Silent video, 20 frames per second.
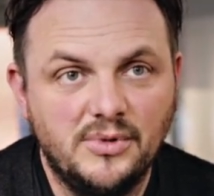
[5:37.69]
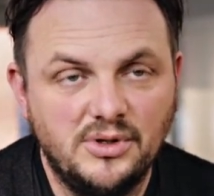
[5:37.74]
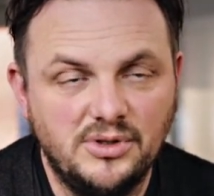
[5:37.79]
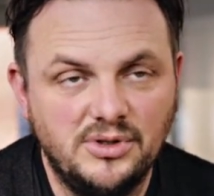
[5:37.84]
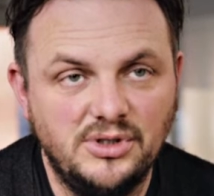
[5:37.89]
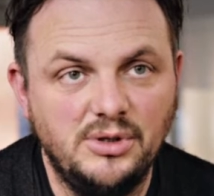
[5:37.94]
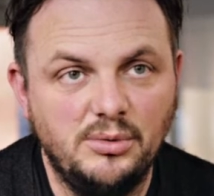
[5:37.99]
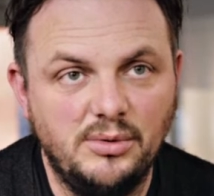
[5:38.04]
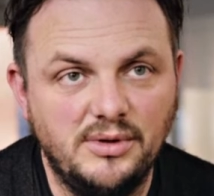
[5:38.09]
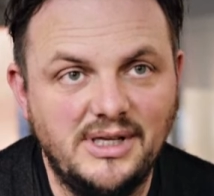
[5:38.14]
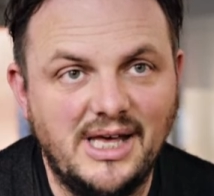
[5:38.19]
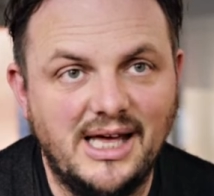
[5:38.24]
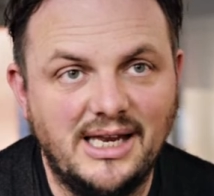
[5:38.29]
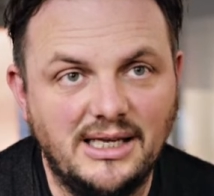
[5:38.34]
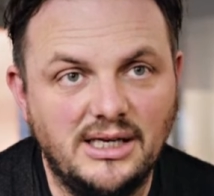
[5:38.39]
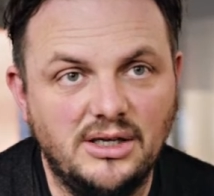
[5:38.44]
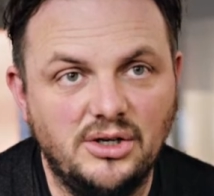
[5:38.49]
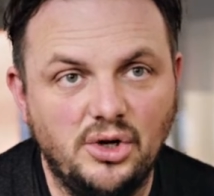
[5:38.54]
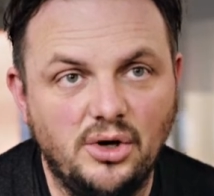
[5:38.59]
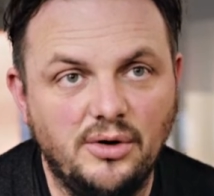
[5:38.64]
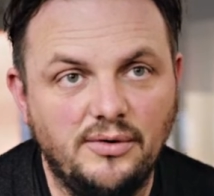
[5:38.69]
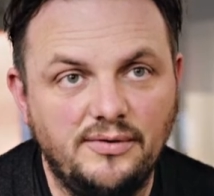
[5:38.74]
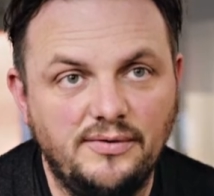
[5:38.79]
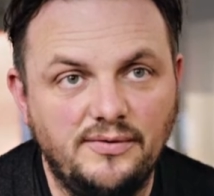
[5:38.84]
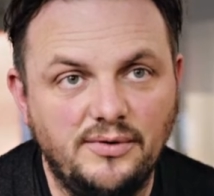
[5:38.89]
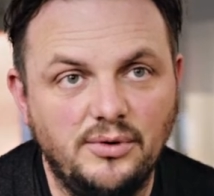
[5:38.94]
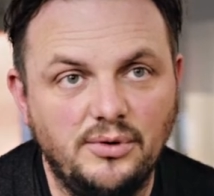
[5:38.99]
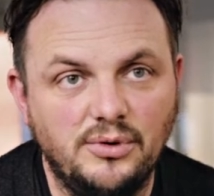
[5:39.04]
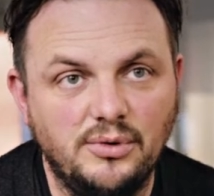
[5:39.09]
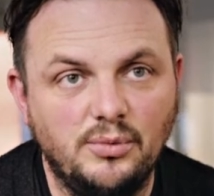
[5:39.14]
to do with getting
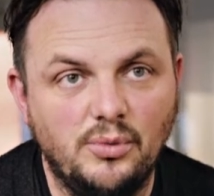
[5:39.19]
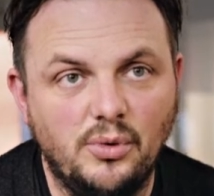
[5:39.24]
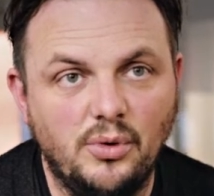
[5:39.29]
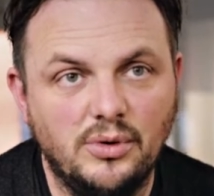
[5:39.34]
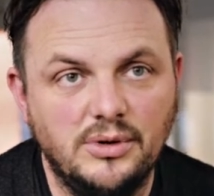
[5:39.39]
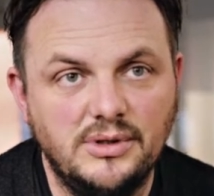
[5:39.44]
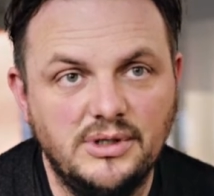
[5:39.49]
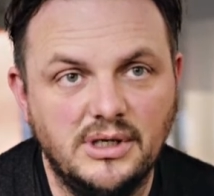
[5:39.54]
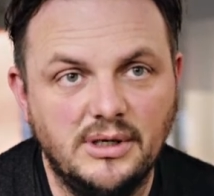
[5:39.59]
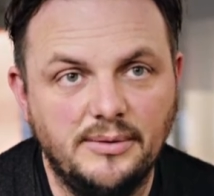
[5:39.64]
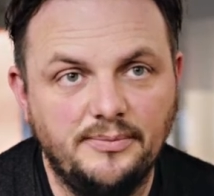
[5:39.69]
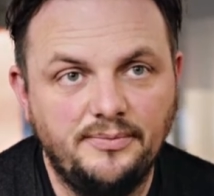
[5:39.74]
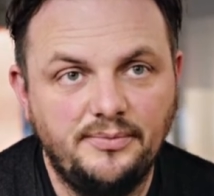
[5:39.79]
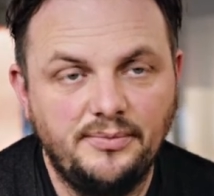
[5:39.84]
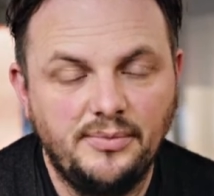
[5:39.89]
enough food and water.